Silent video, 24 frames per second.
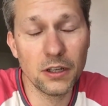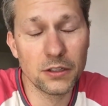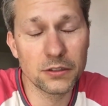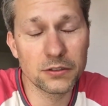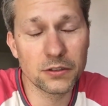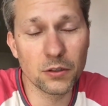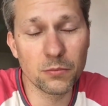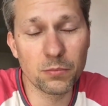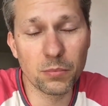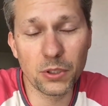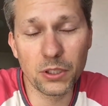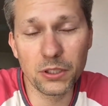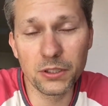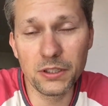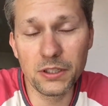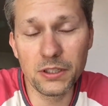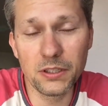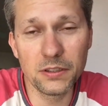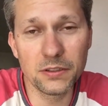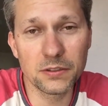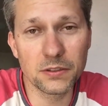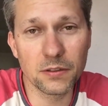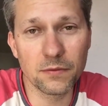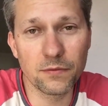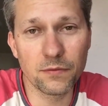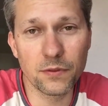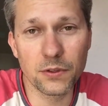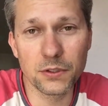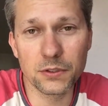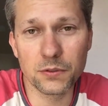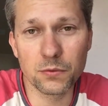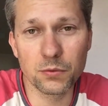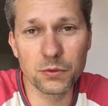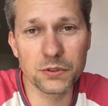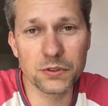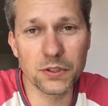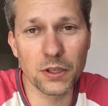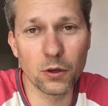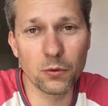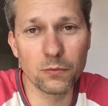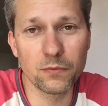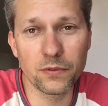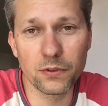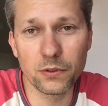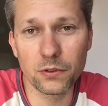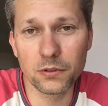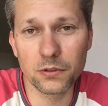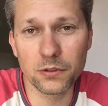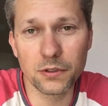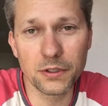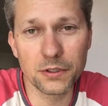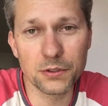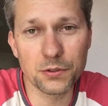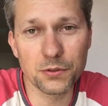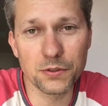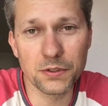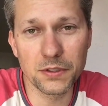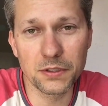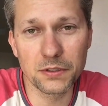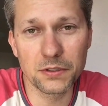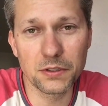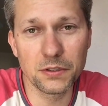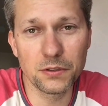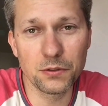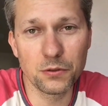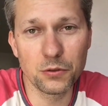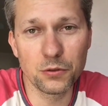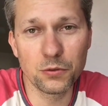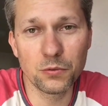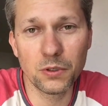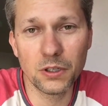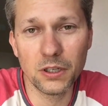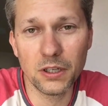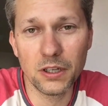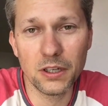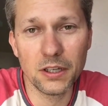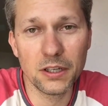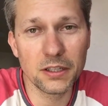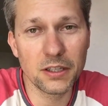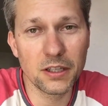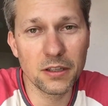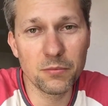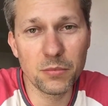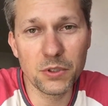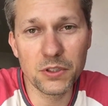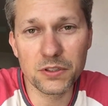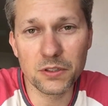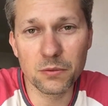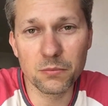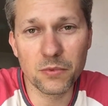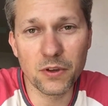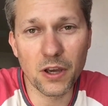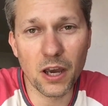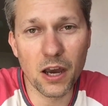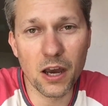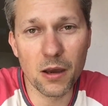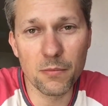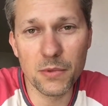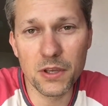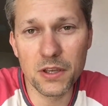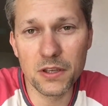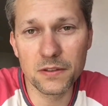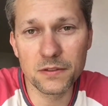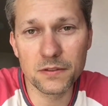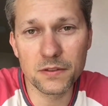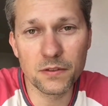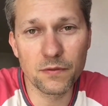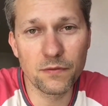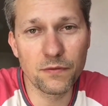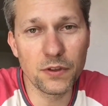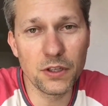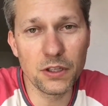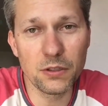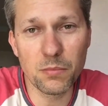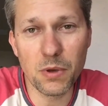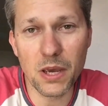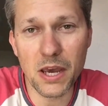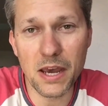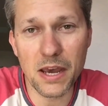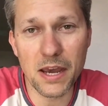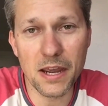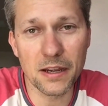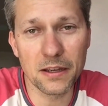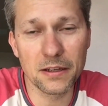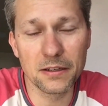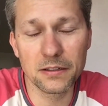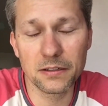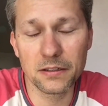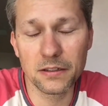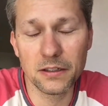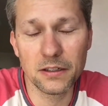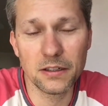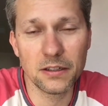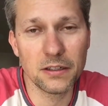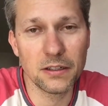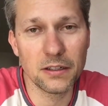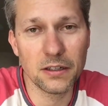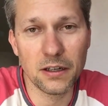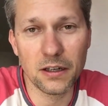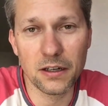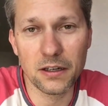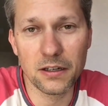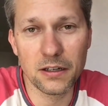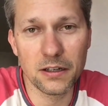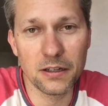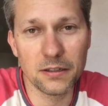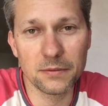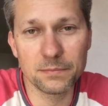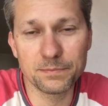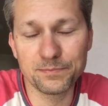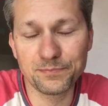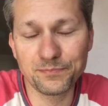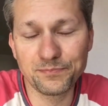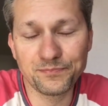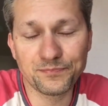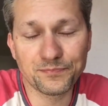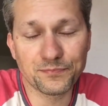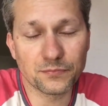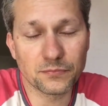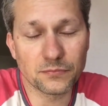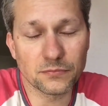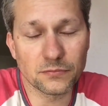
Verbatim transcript: So please, if this was helpful or interesting to you, give me some comments, feedback, um,